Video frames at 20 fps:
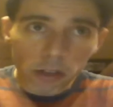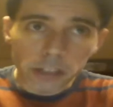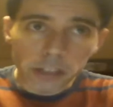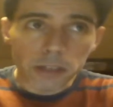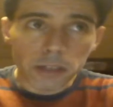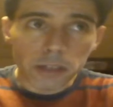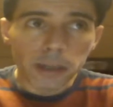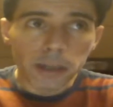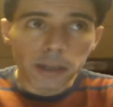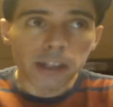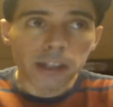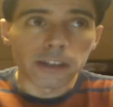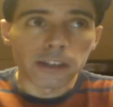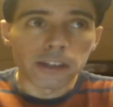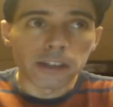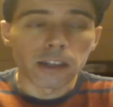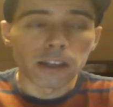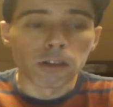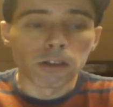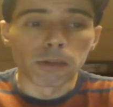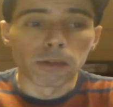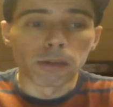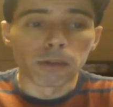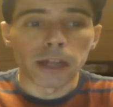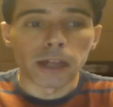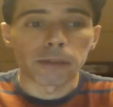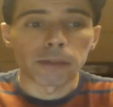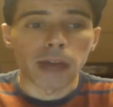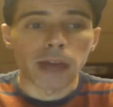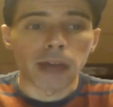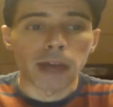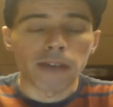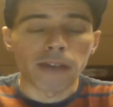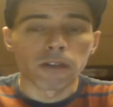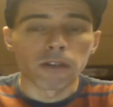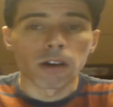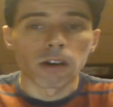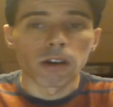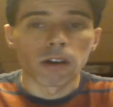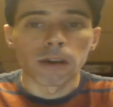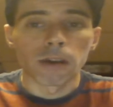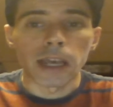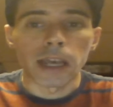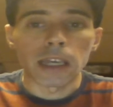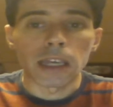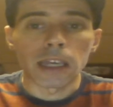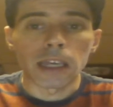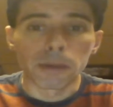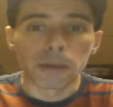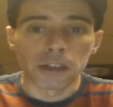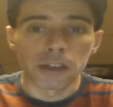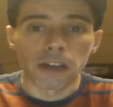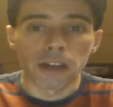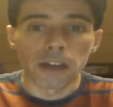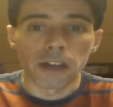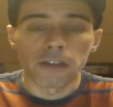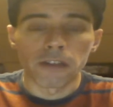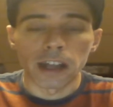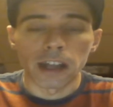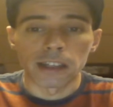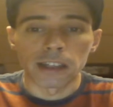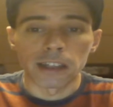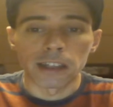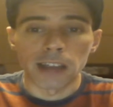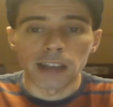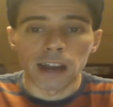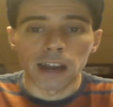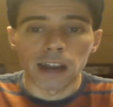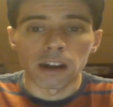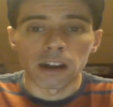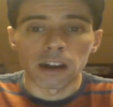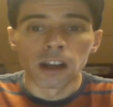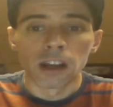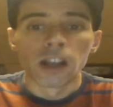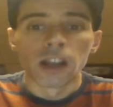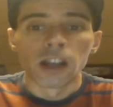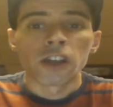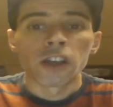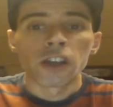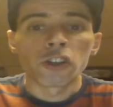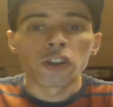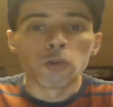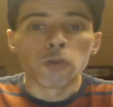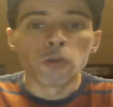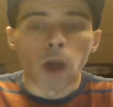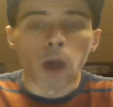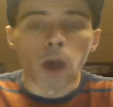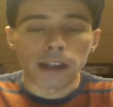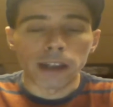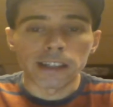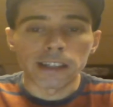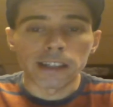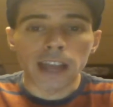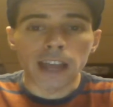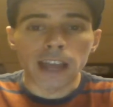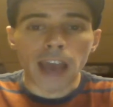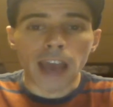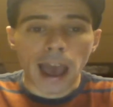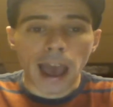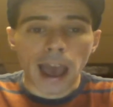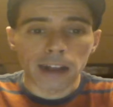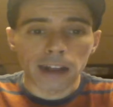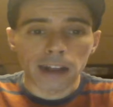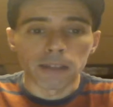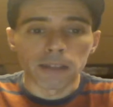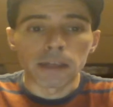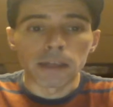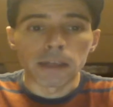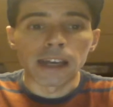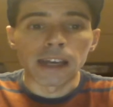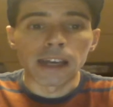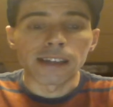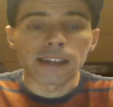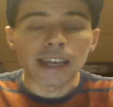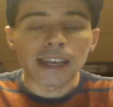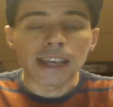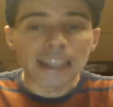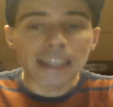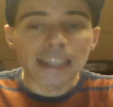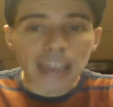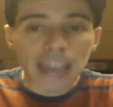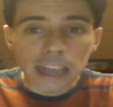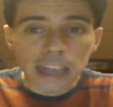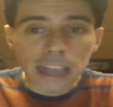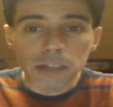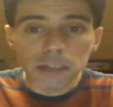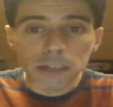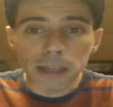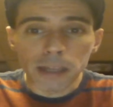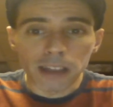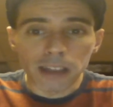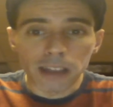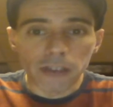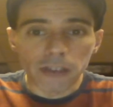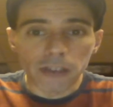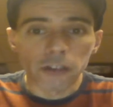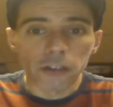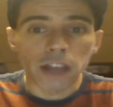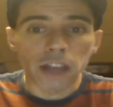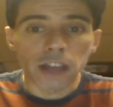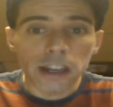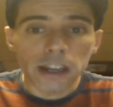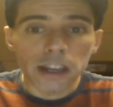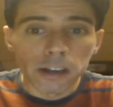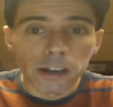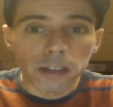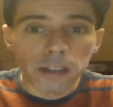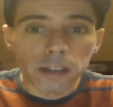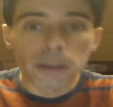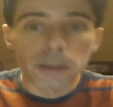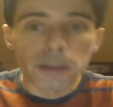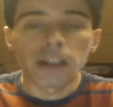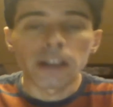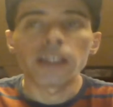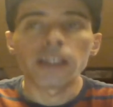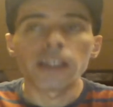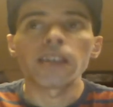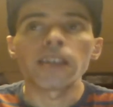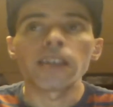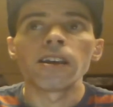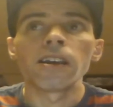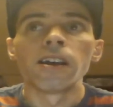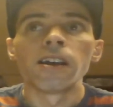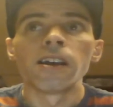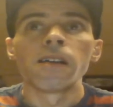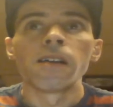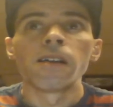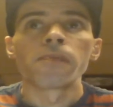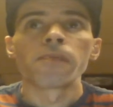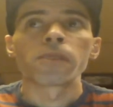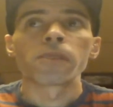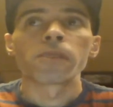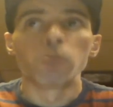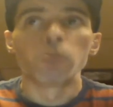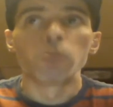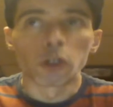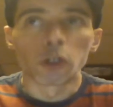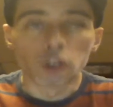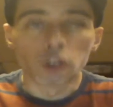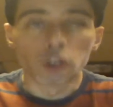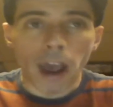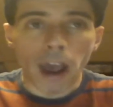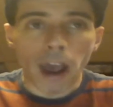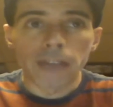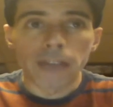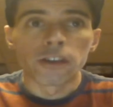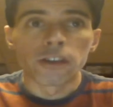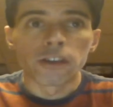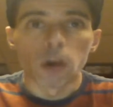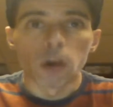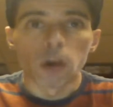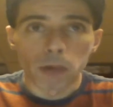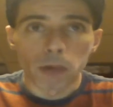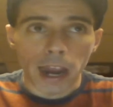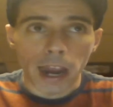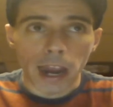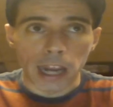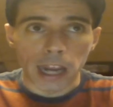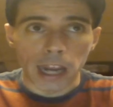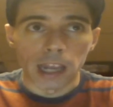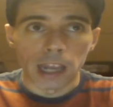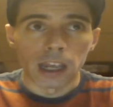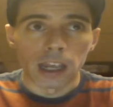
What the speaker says: communities in the Google Plus platform, and keep yourself front and center. You want to stay active because engagement levels in your community will drive your rank.